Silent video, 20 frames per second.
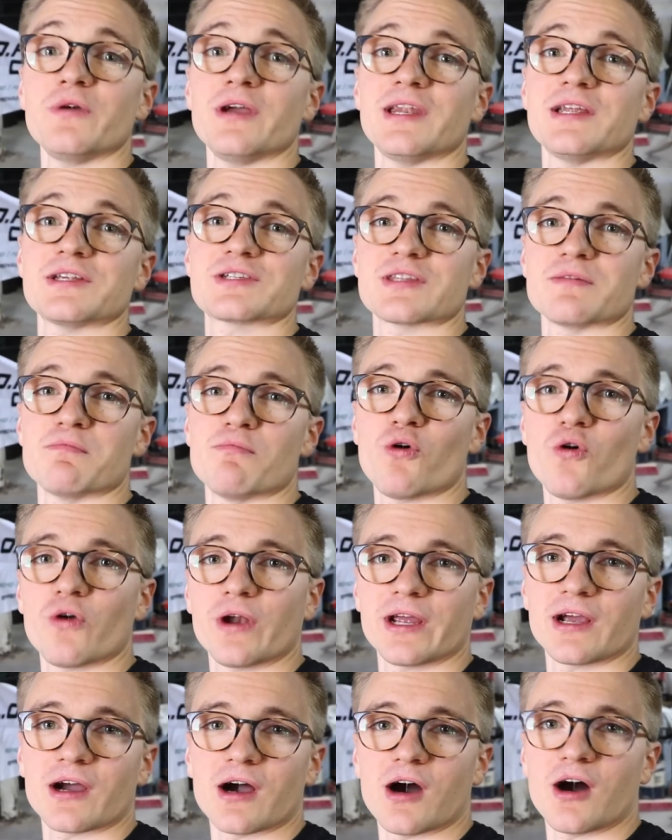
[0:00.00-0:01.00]
it is the
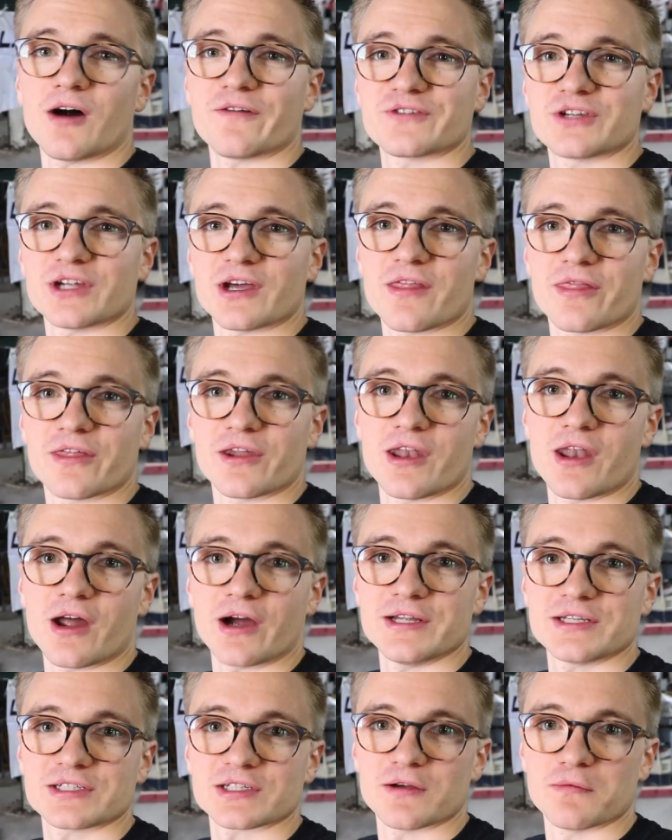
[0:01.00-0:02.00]
morning after the
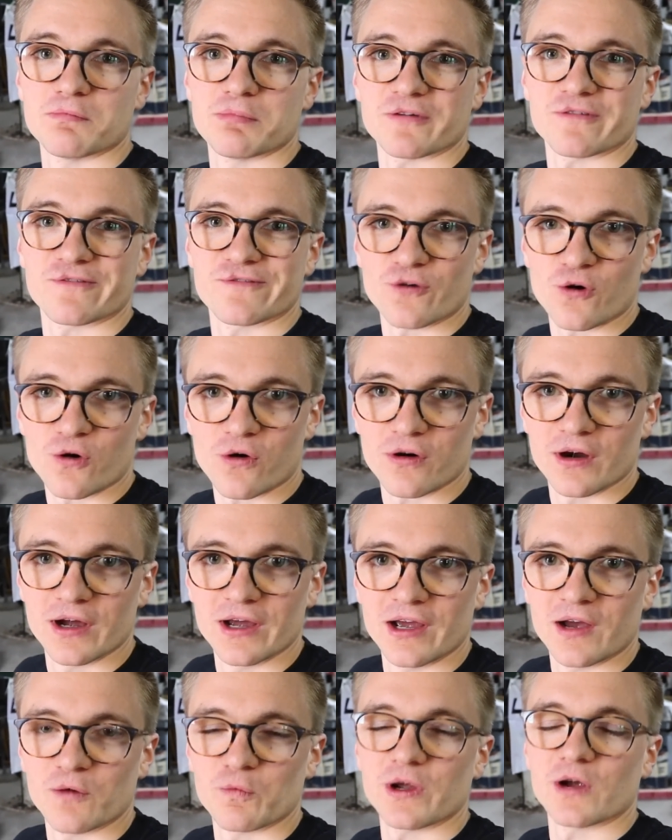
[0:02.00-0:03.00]
night
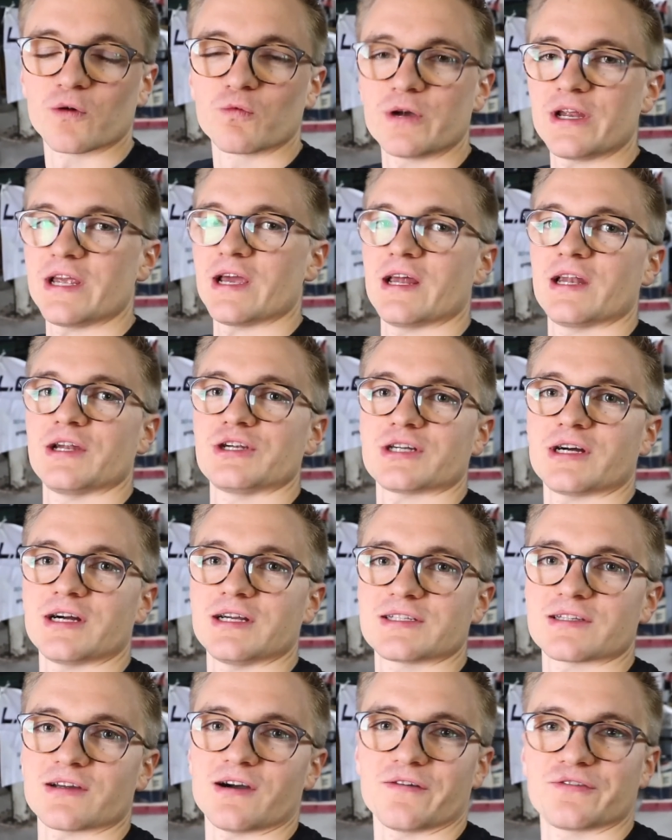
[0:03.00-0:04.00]
before, and we are
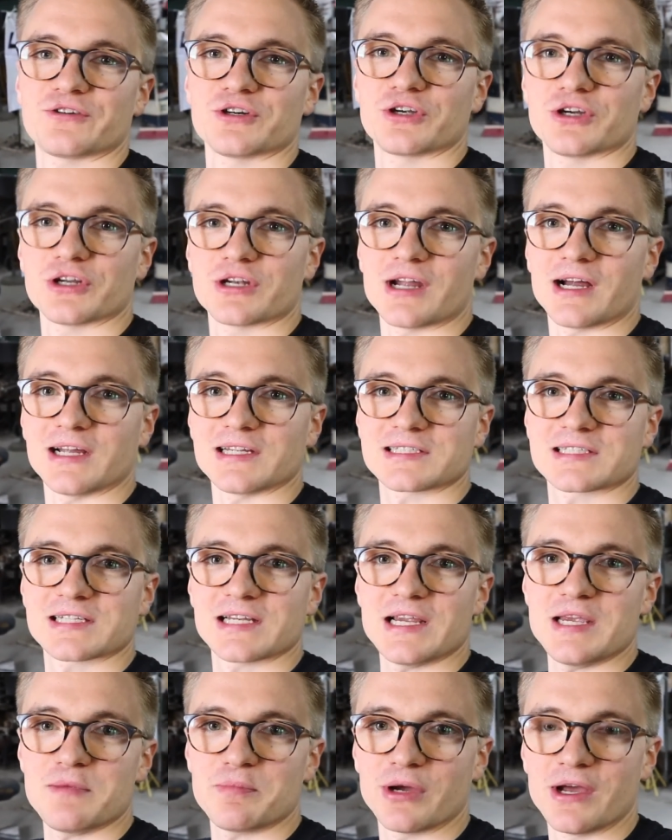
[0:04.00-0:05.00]
re-energized after a good night's
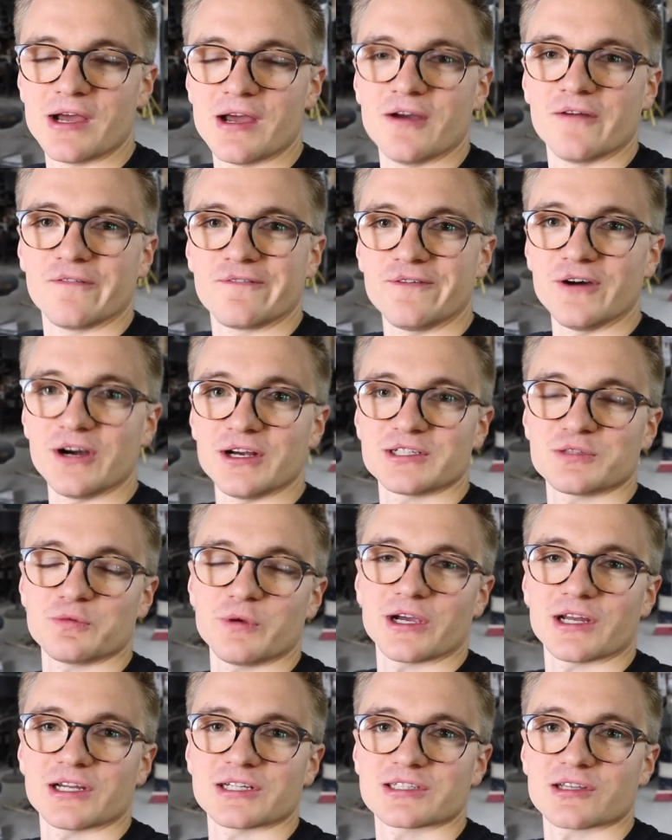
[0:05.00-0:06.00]
sleep.
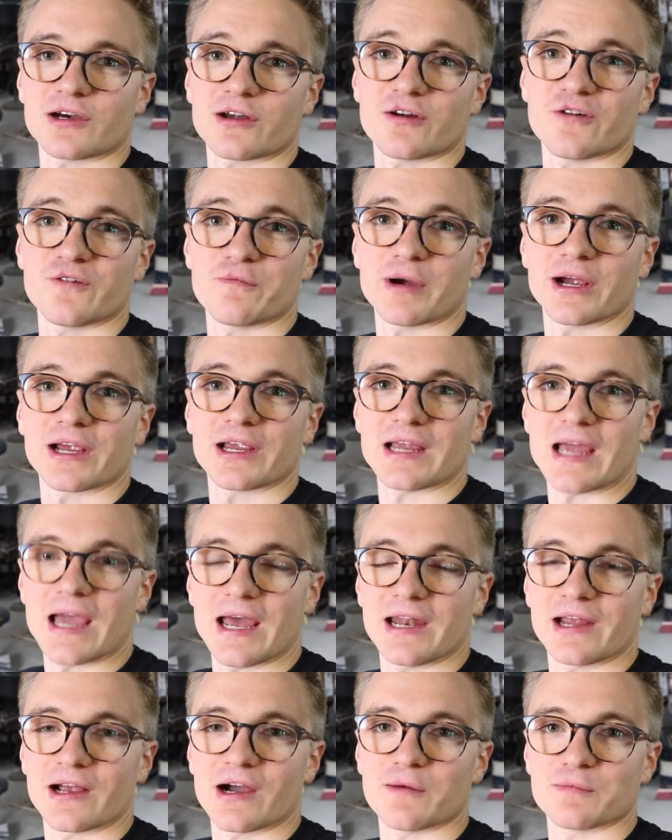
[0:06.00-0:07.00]
First, we're going to start off by
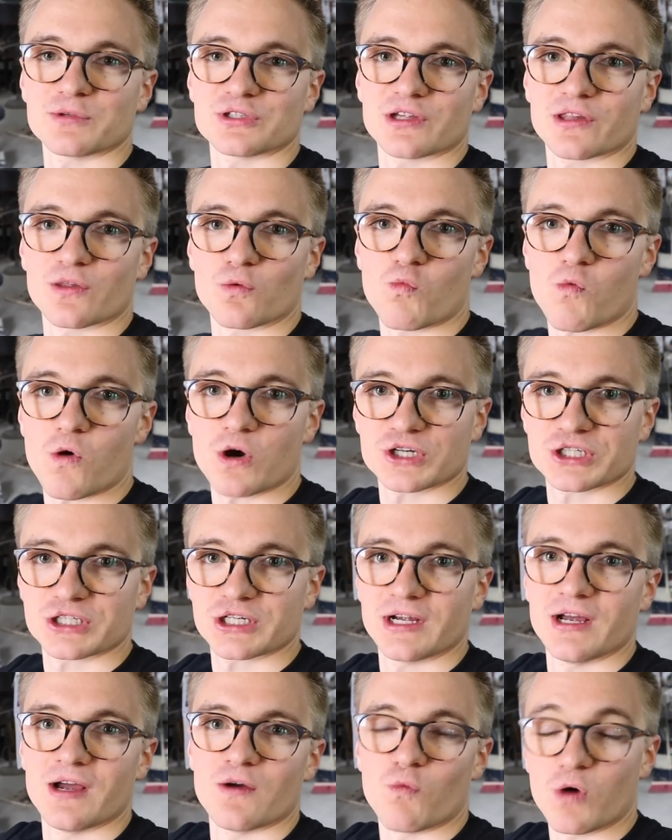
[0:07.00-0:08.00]
heading up to the
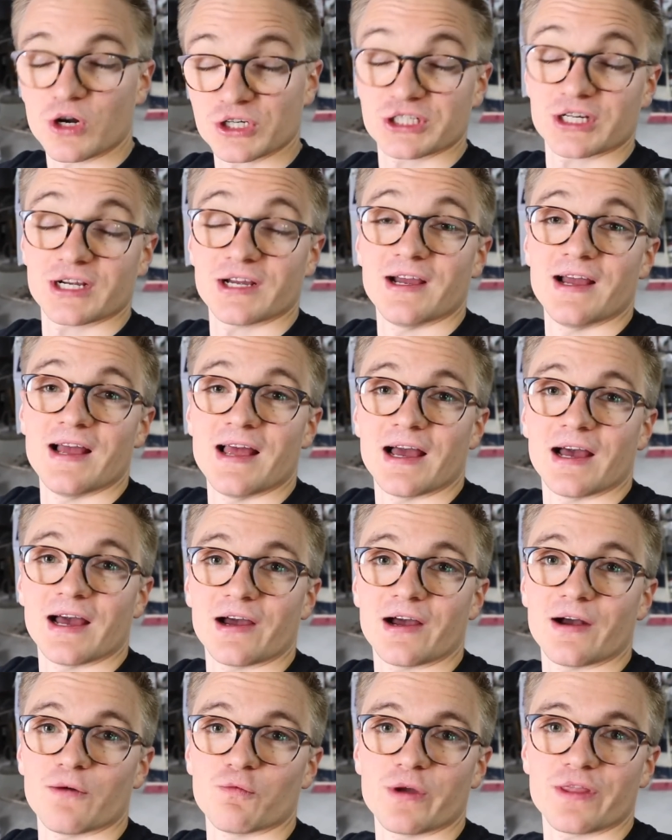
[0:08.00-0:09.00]
washer
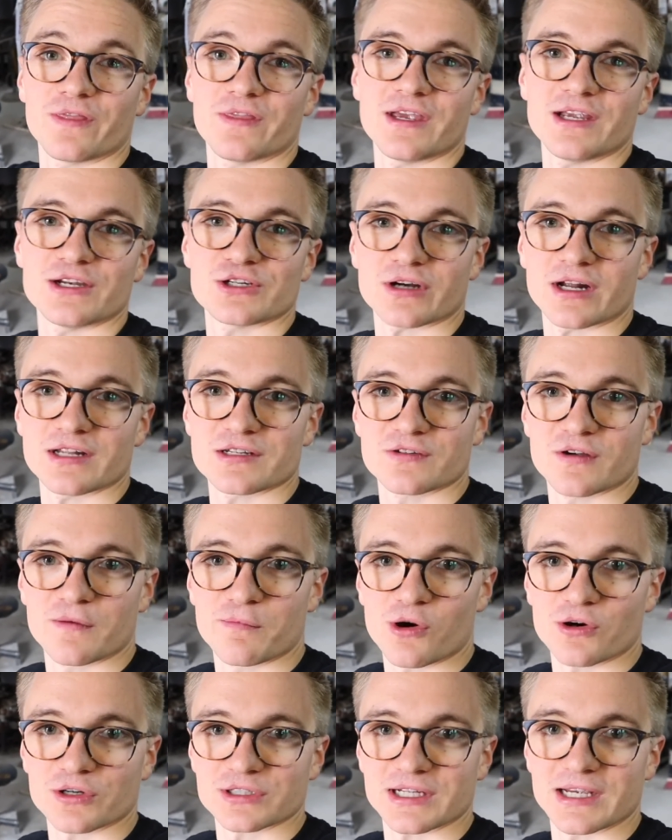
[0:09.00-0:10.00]
with the
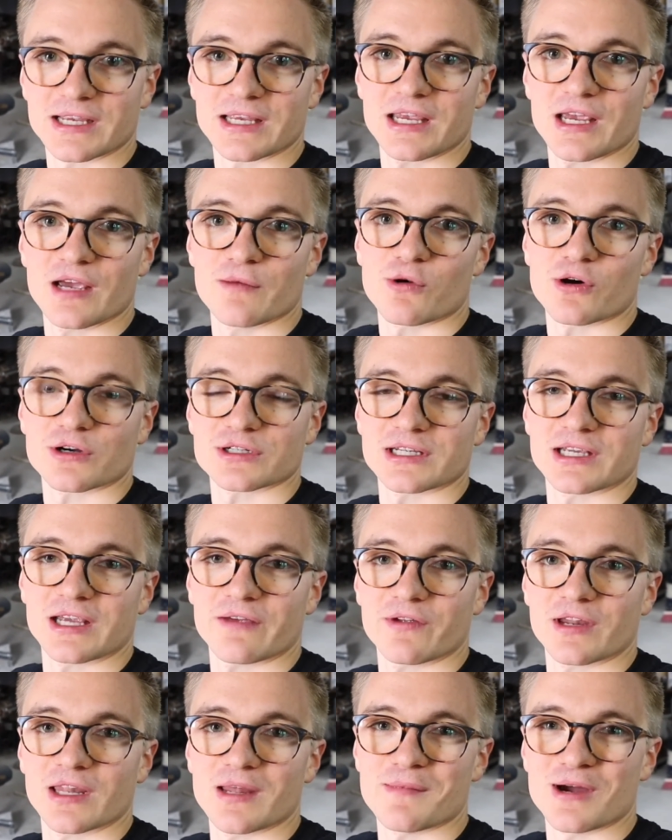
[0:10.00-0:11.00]
transfer box and gearbox and
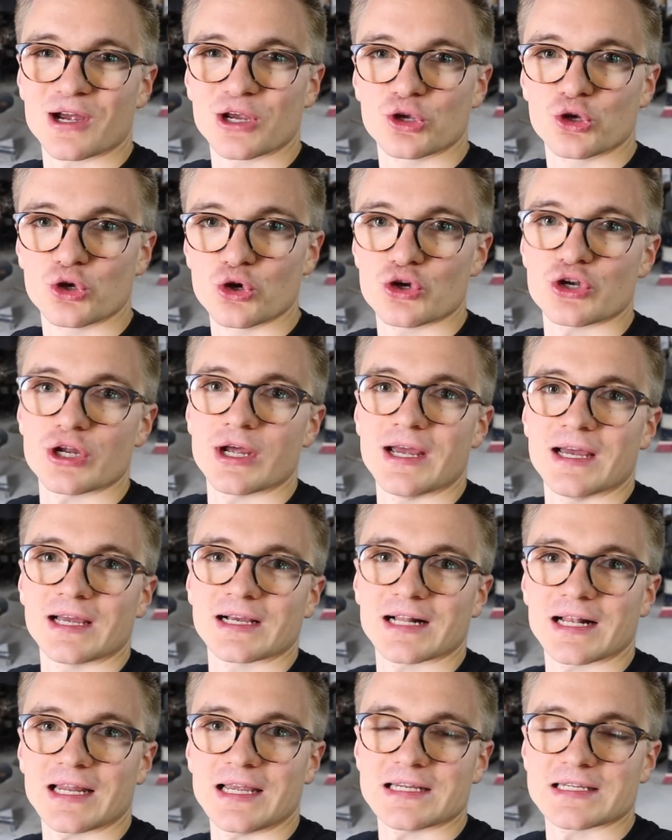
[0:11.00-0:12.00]
giving them a good
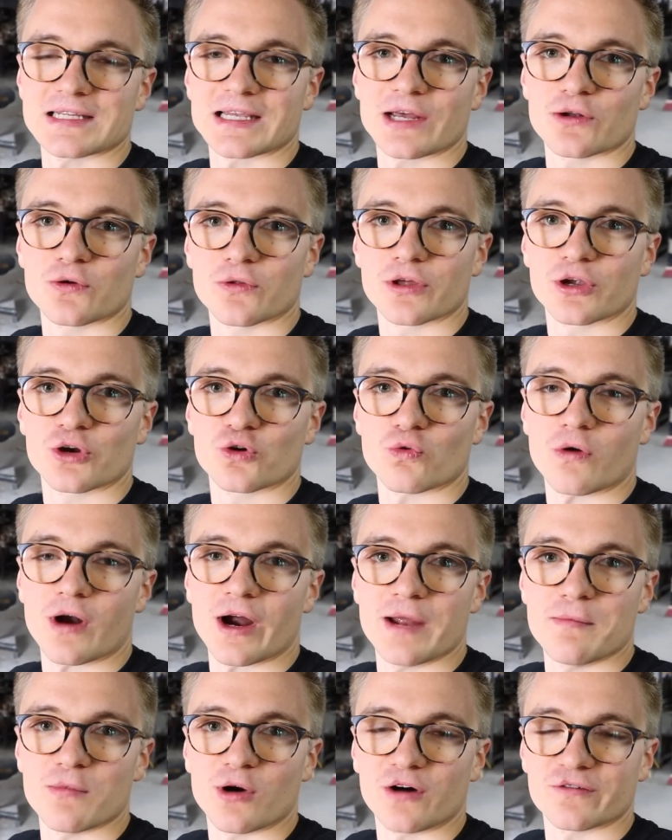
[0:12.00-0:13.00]
clean to get all the
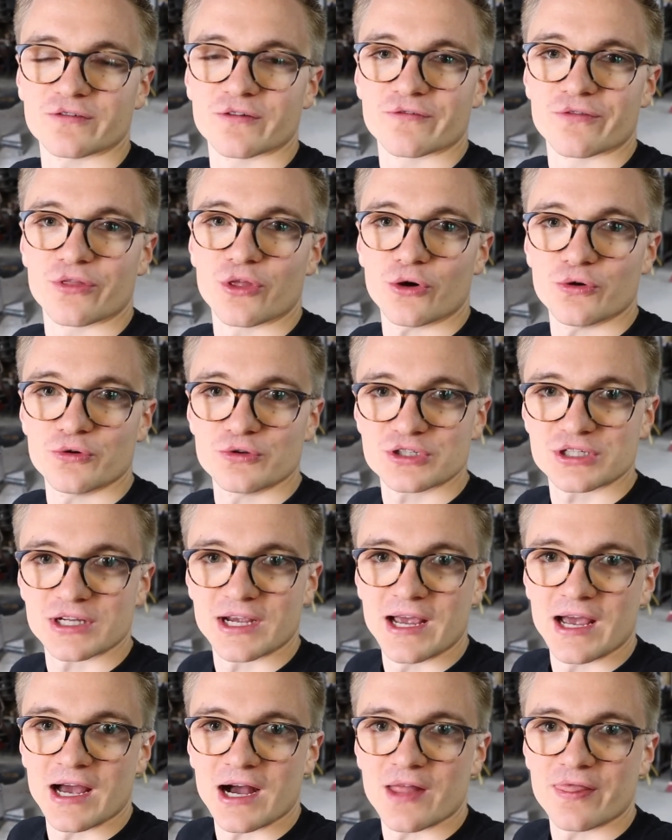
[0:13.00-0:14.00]
grime off of
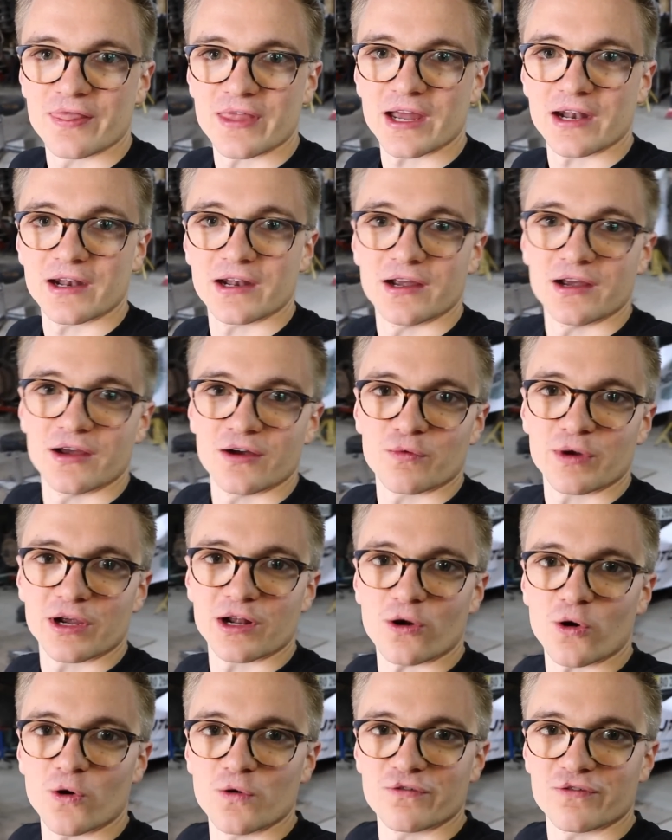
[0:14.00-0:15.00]
those, and then we
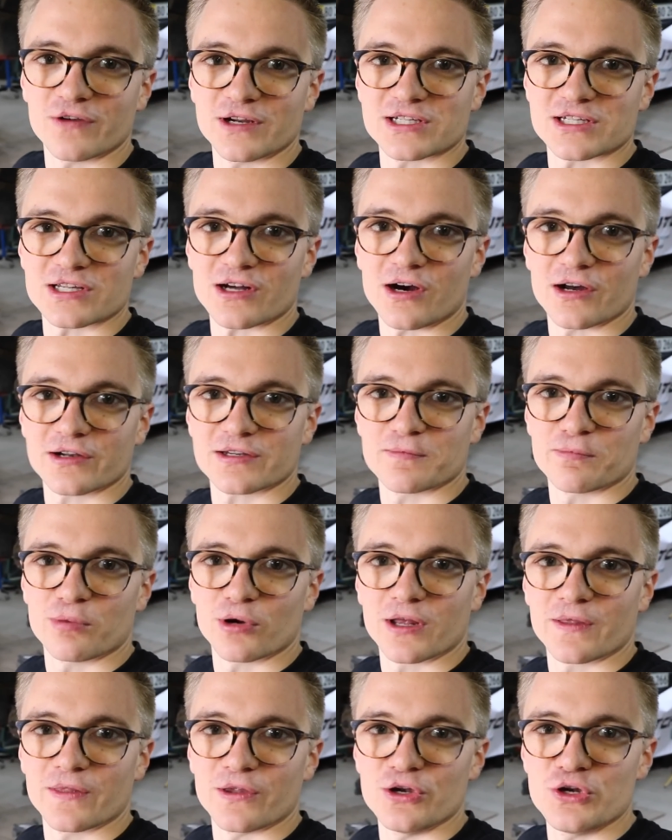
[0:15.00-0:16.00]
can hopefully start
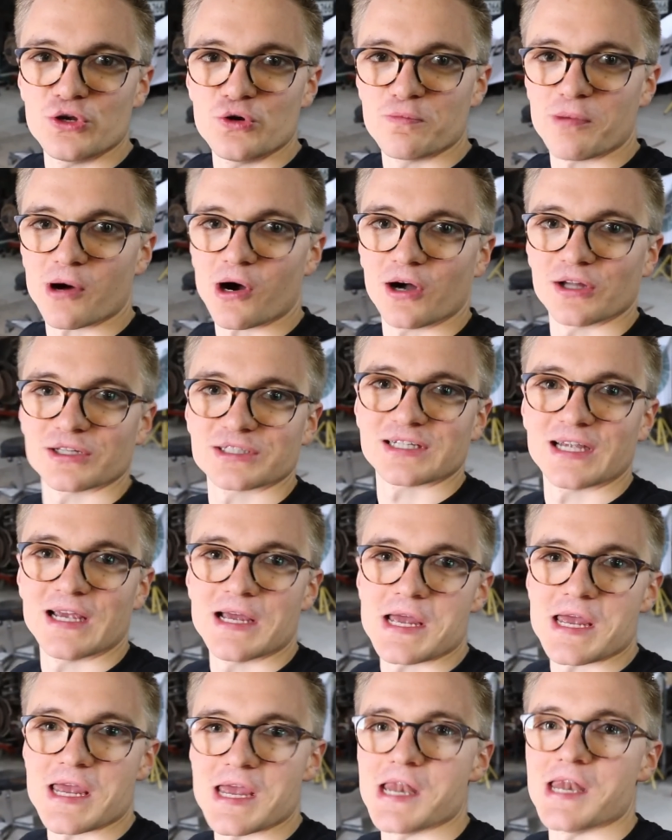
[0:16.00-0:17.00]
putting the new parts
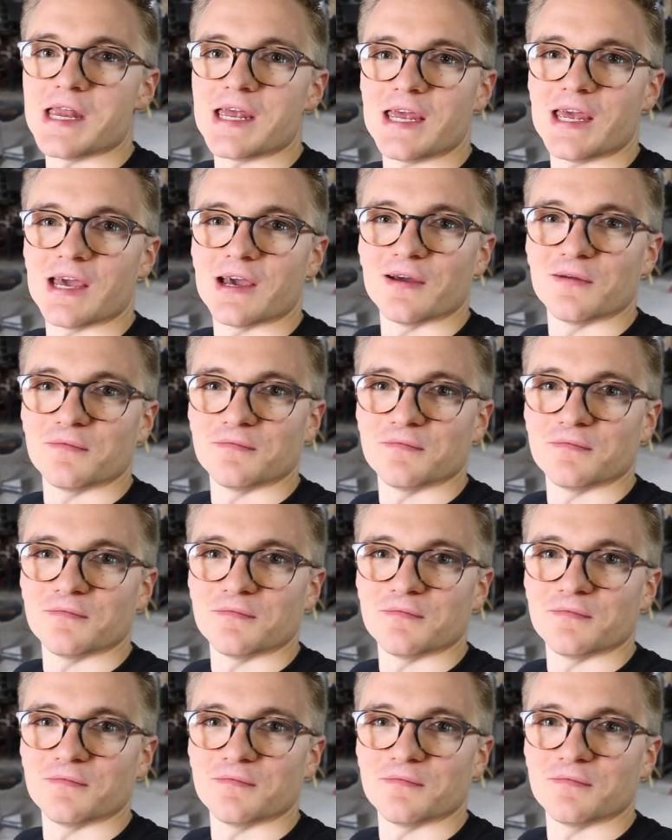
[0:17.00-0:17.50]
in here.